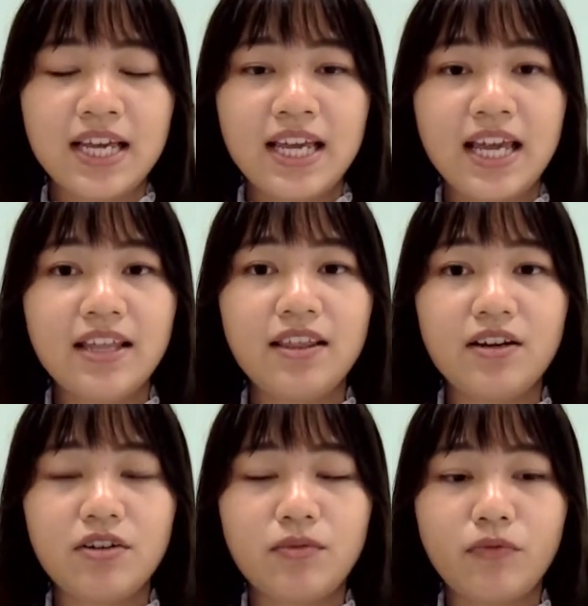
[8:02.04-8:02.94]
and
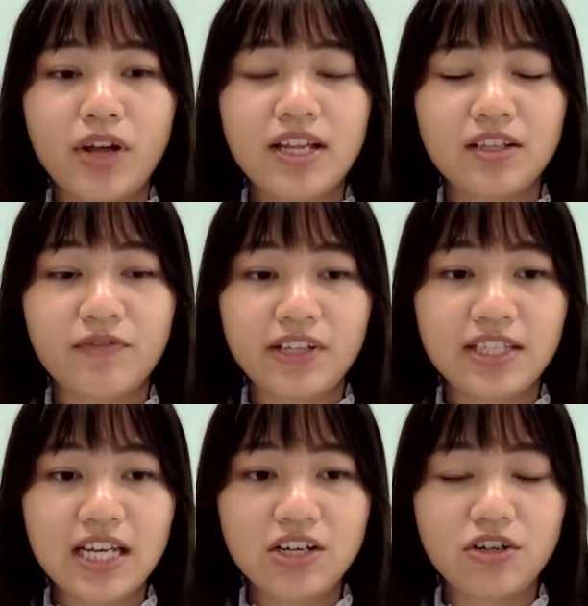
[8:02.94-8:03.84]
there is one
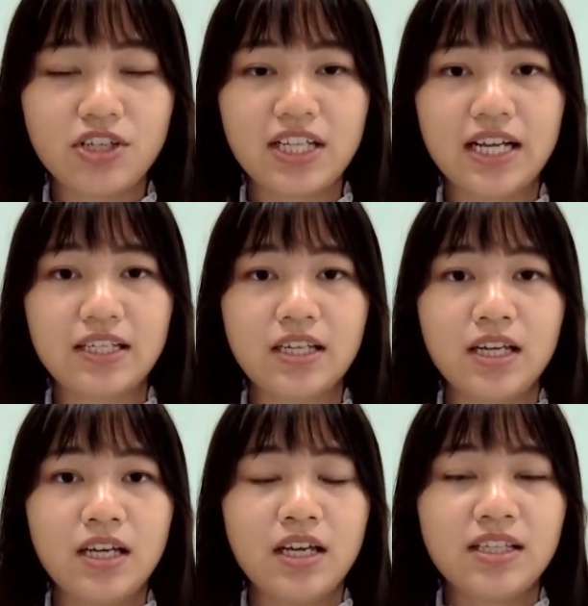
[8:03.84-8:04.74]
advantage is that
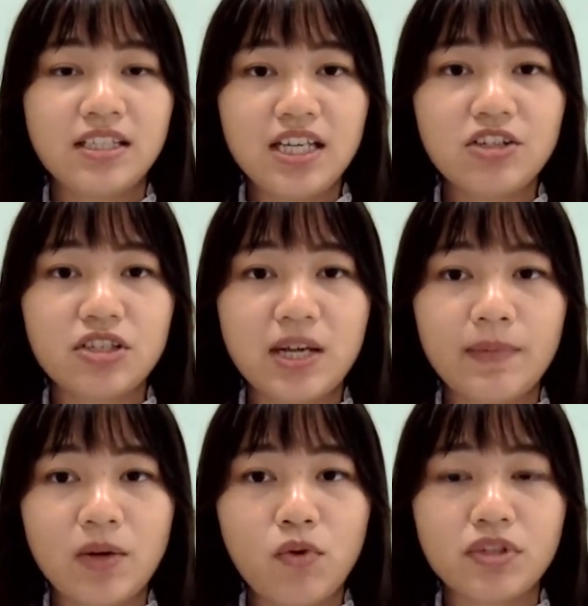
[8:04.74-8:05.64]
each
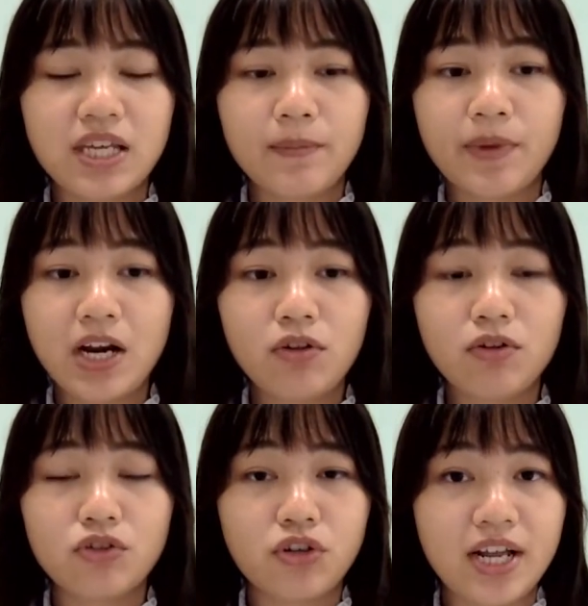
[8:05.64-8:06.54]
subnetwork can
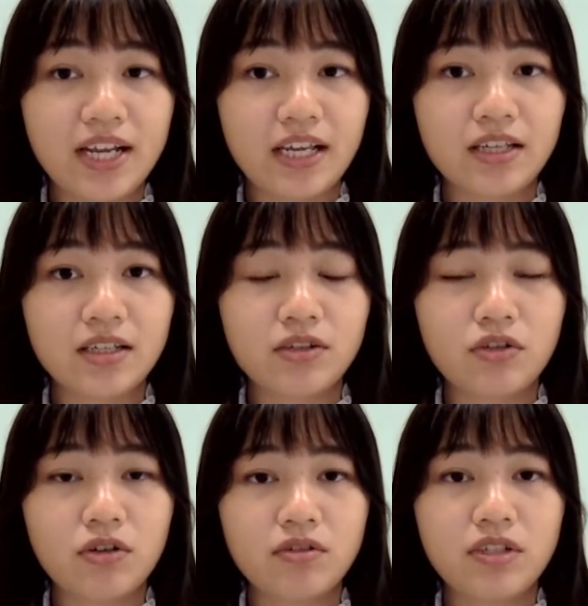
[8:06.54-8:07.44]
parallel training
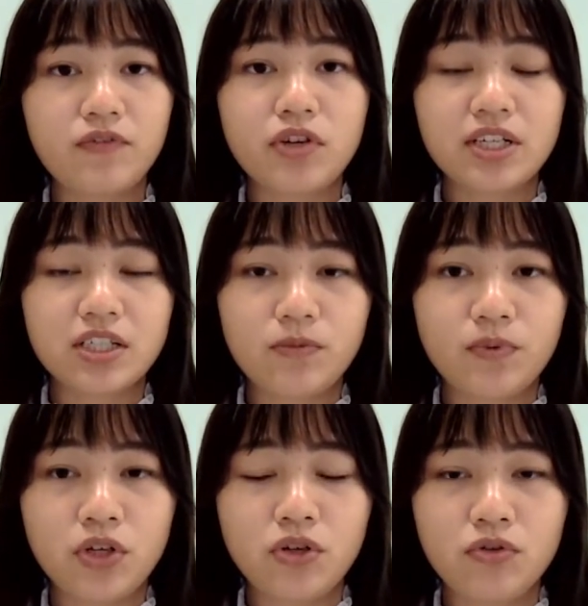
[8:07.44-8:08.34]
on different
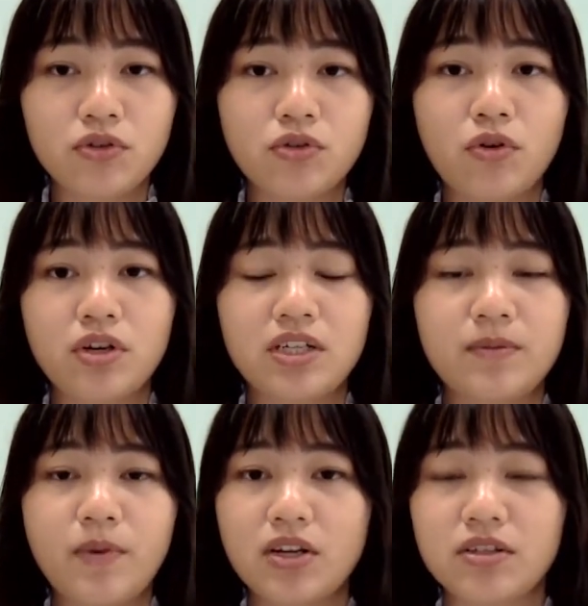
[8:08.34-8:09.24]
GPUs or
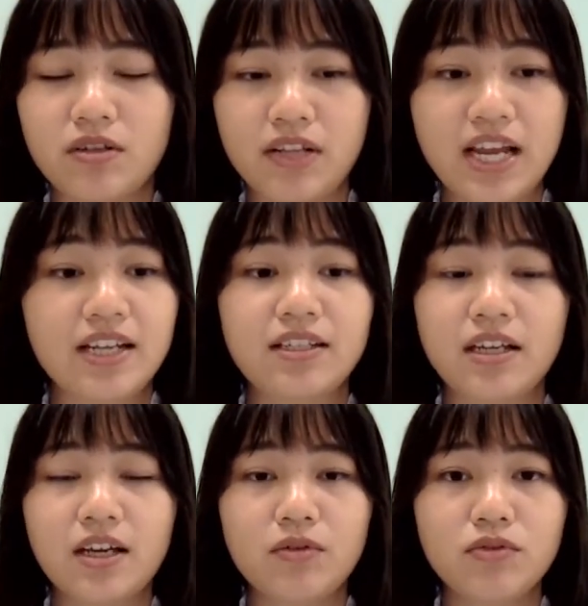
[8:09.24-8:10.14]
Spark or
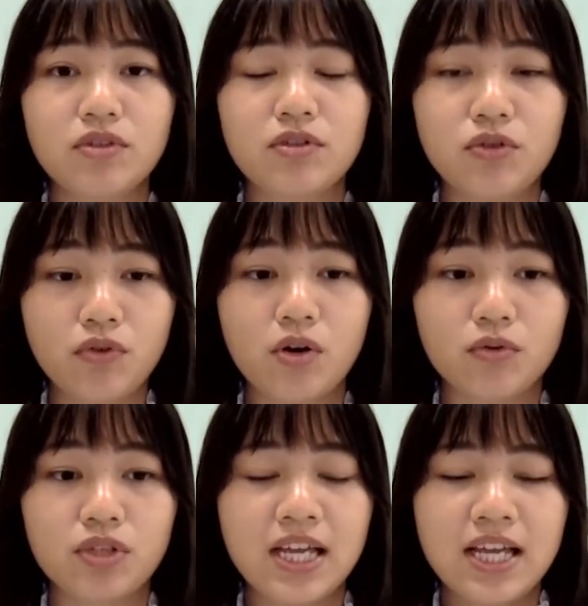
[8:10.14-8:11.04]
anything else
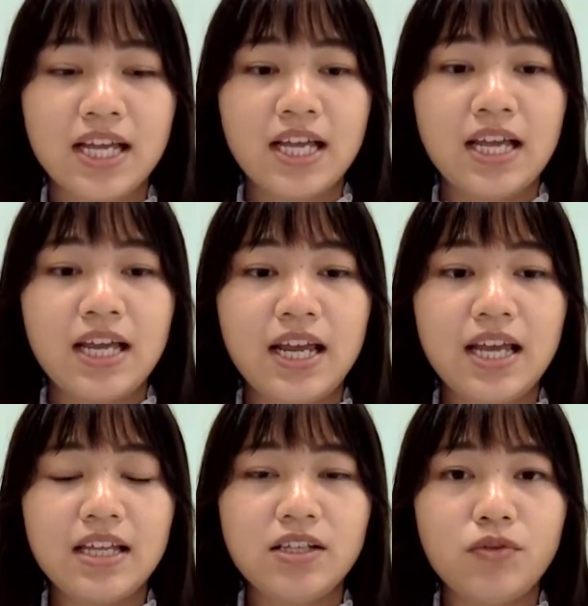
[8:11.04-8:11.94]
tools,
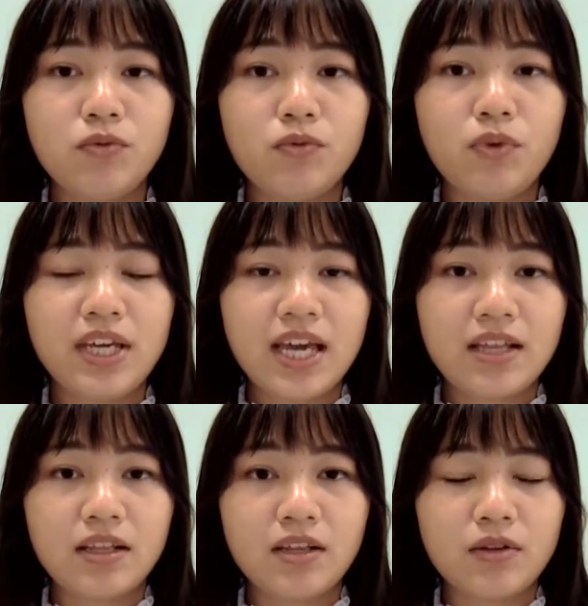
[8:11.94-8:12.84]
and we
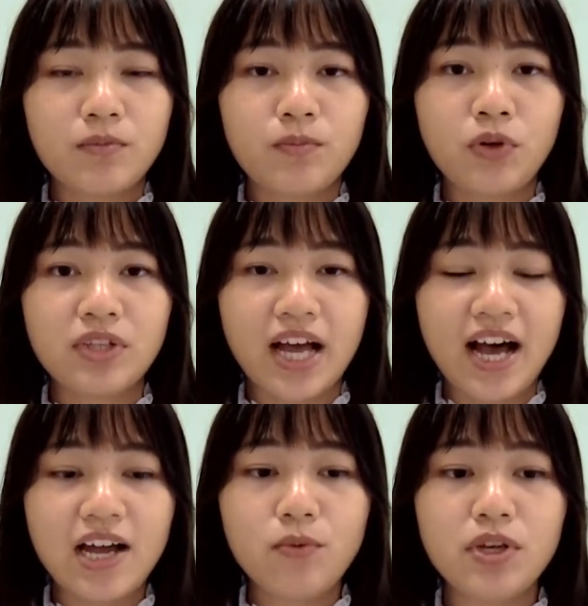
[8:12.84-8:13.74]
can put the
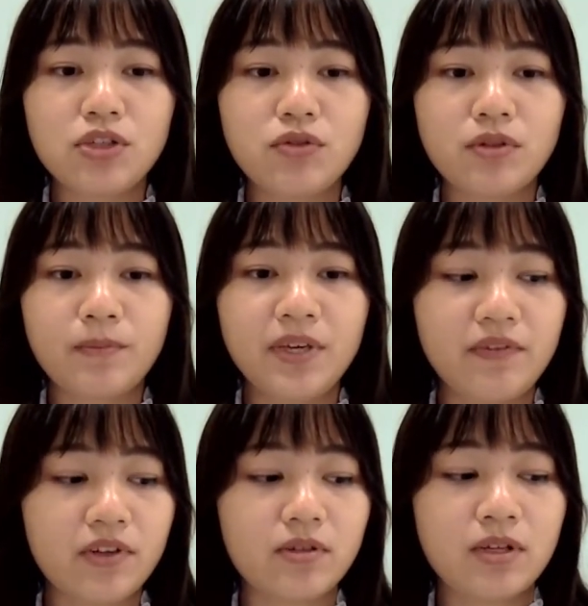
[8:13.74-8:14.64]
highways
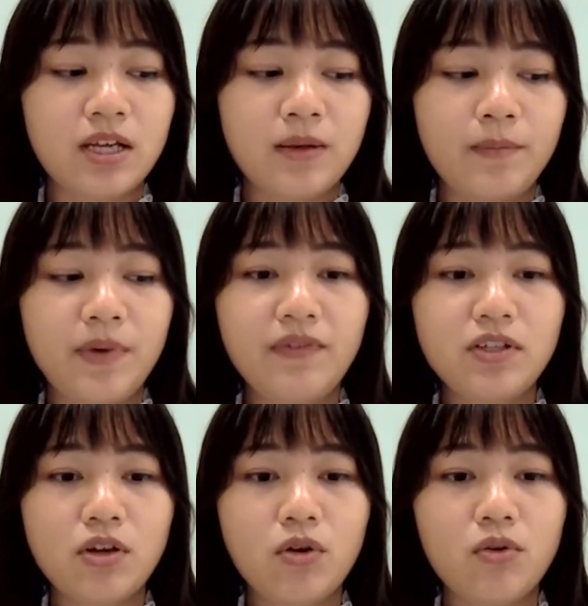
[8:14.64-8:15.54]
to
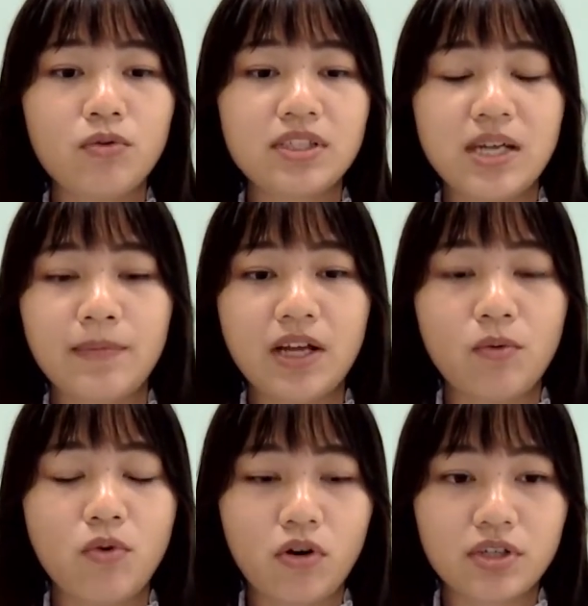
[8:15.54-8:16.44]
pivotal
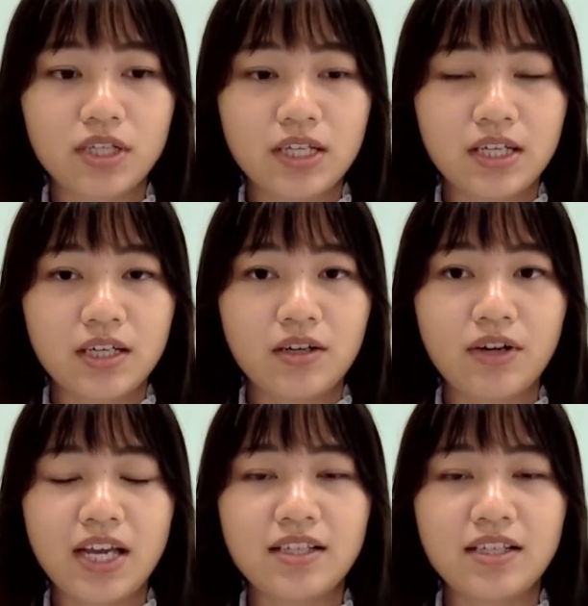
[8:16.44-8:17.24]
subnetworks. Okay,